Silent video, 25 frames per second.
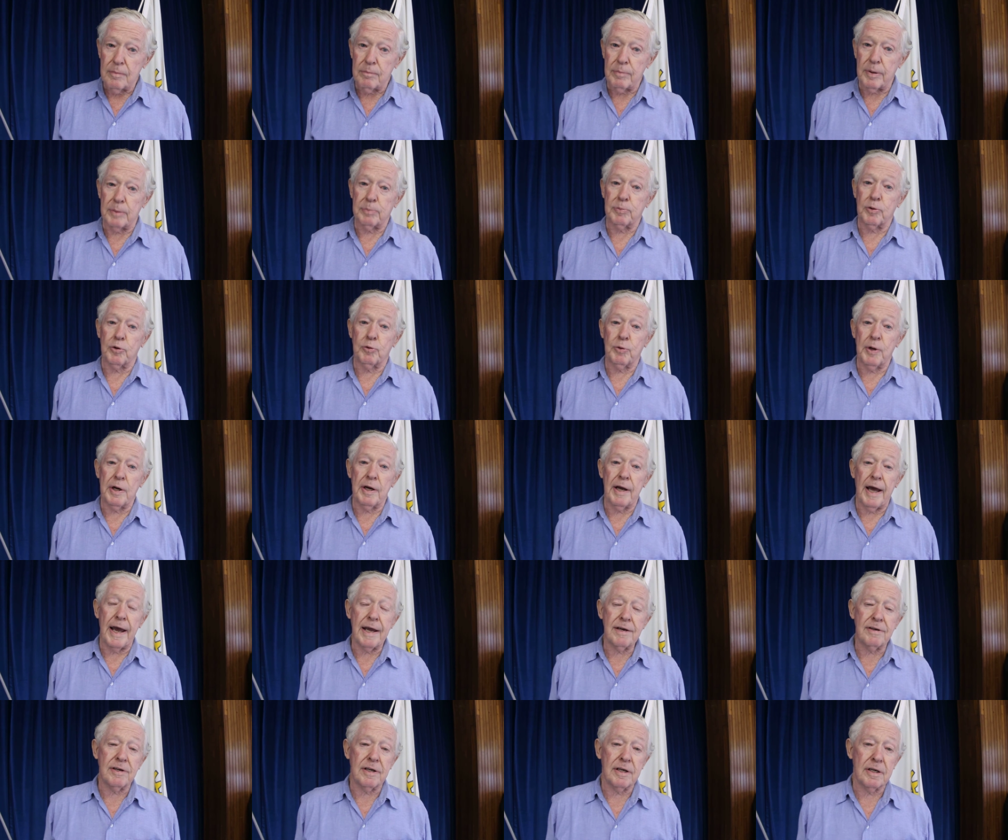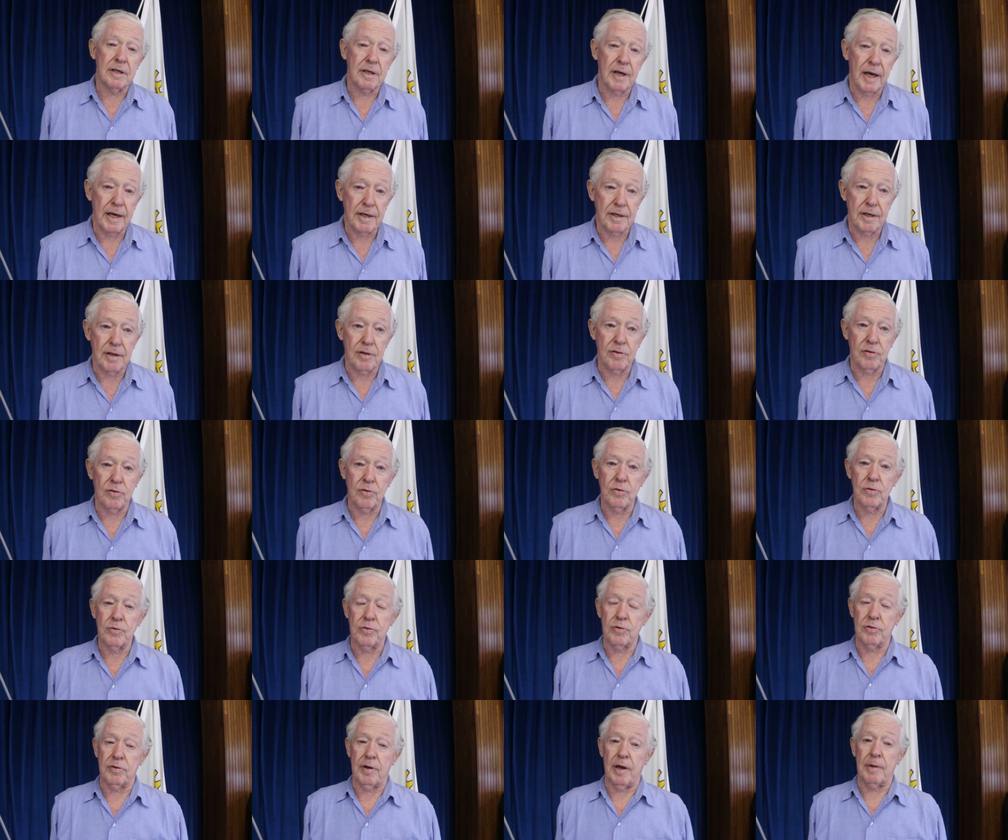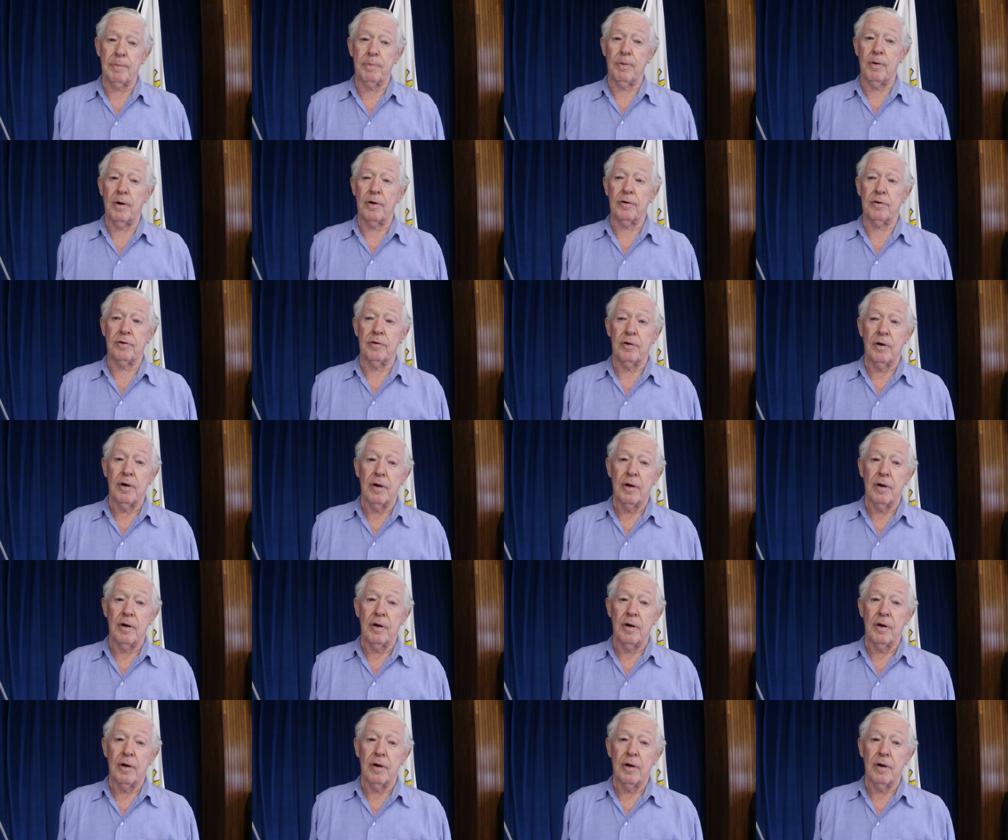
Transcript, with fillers: but between 80 and 90 schools take part